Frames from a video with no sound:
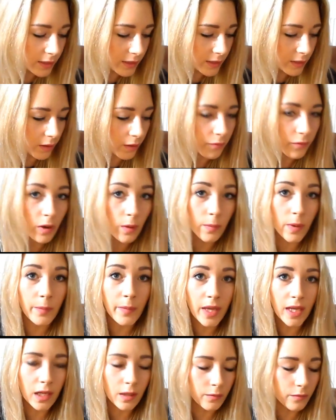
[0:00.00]
So I've got my
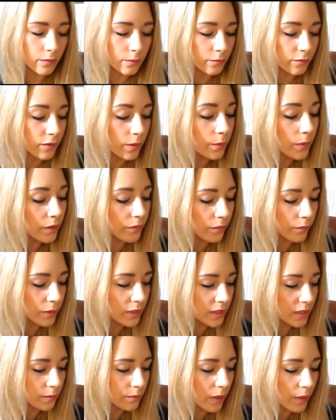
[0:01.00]
makeup remover,
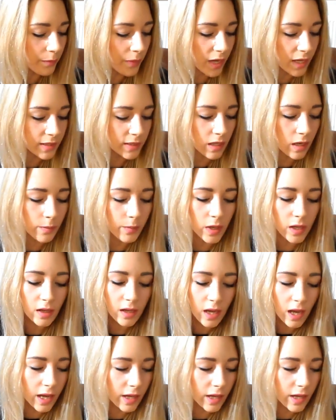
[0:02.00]
which is my Bioderma.